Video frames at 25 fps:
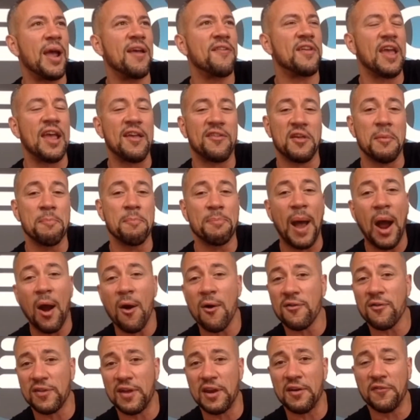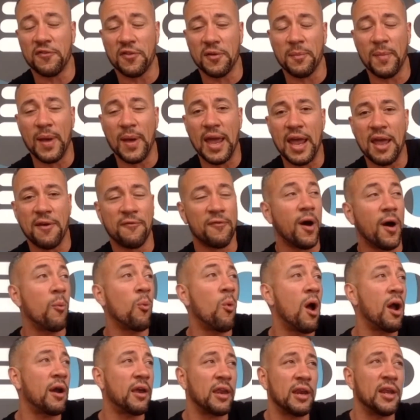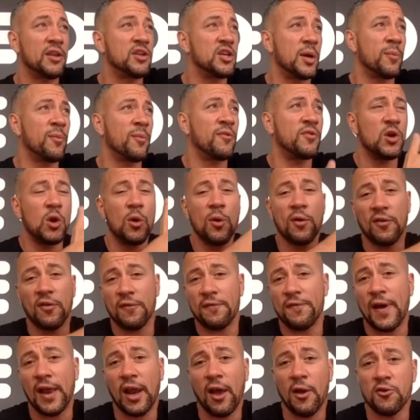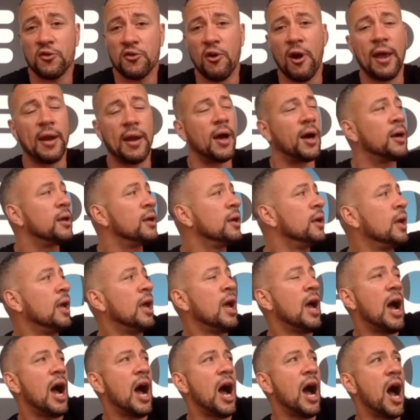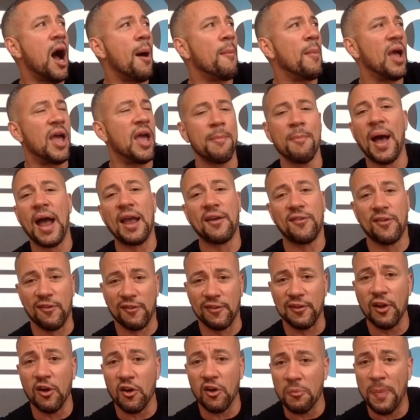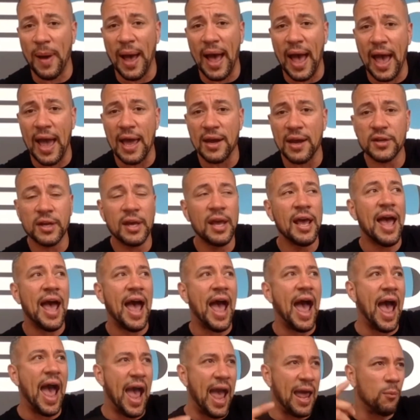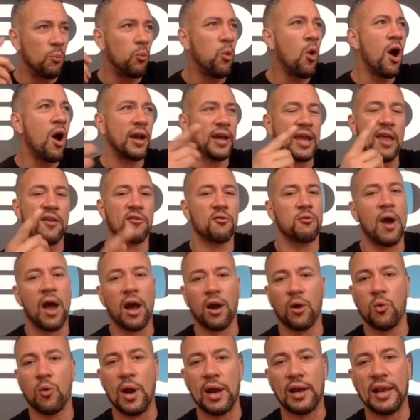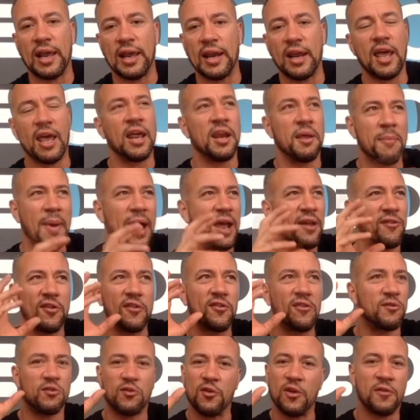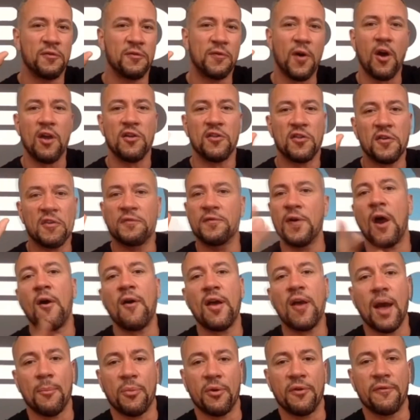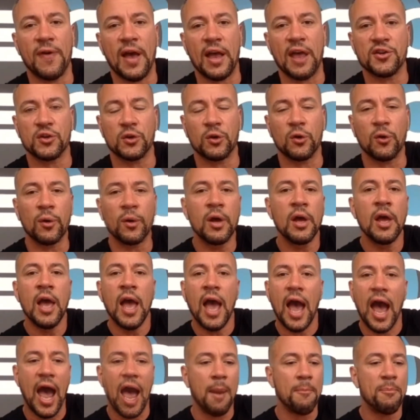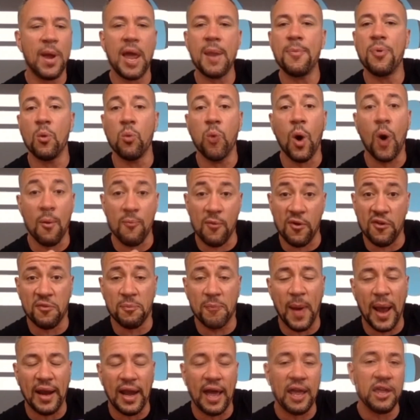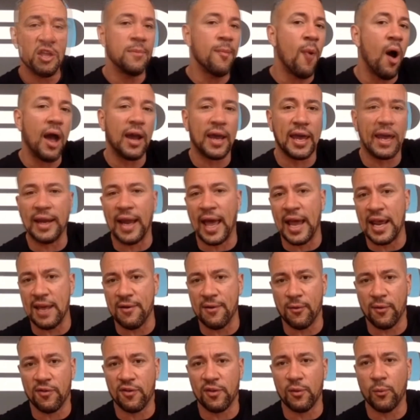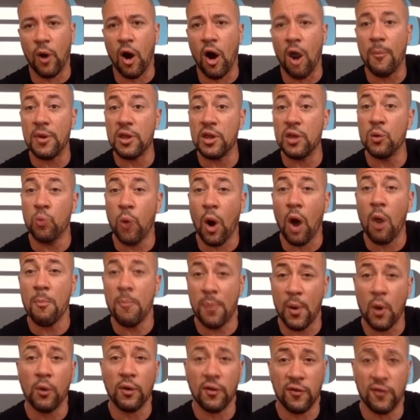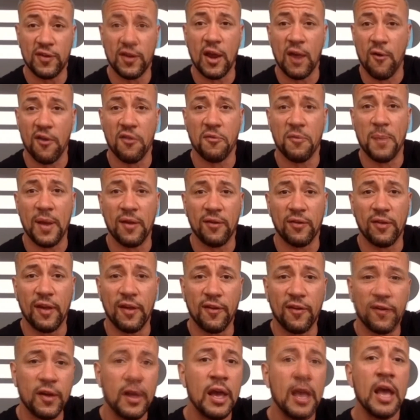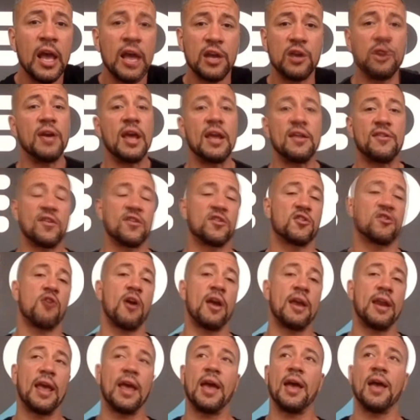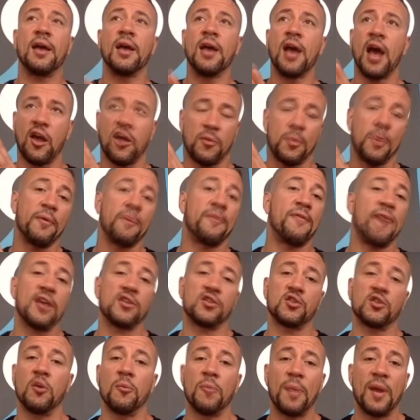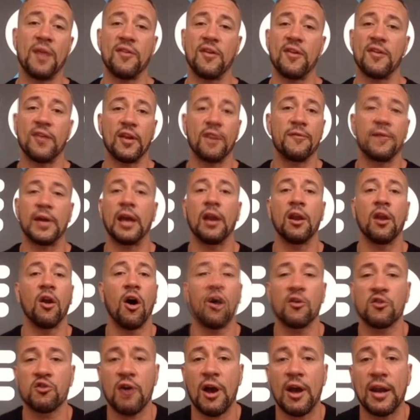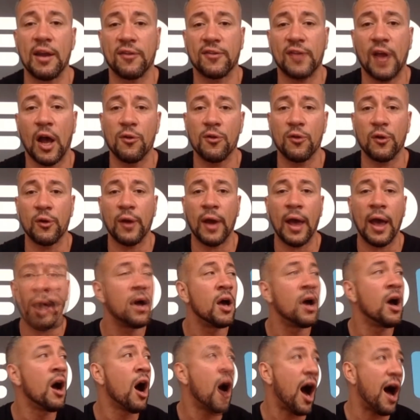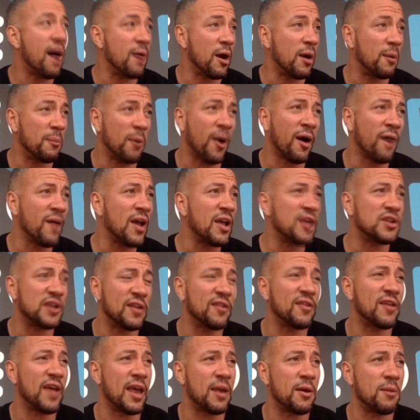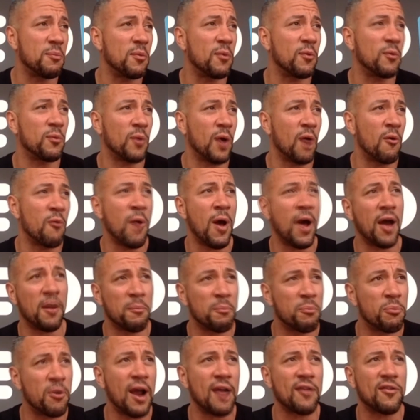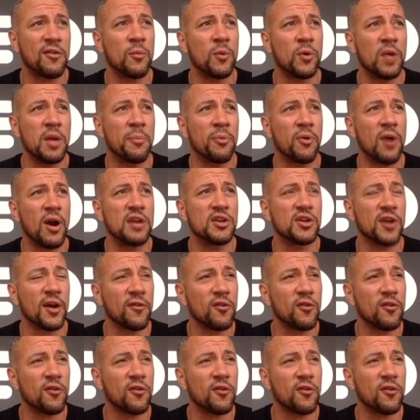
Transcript: It's embarrassing for me if I'm working in a gym with you as a fellow trainer. Yeah. It makes us look bad. And word gets around quickly, and it makes you, it's just very unprofessional. And people won't respect that. You might get laid in once in a while, but you won't build a serious business. You need to treat it as a professional business. And I think a lot of trainers don't do that. I've actually seen around practicing what you preach.